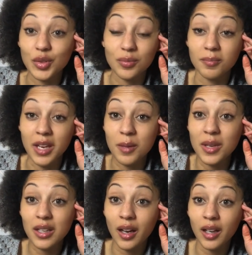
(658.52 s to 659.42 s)
maybe
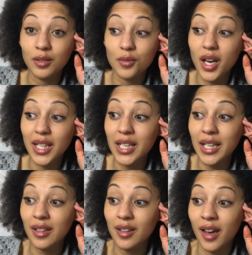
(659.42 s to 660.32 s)
get in the right
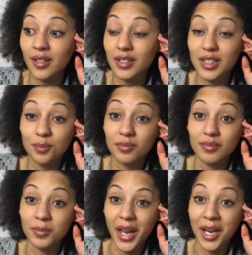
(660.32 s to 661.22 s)
lane, and
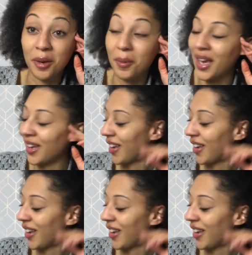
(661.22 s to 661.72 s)
but anyway.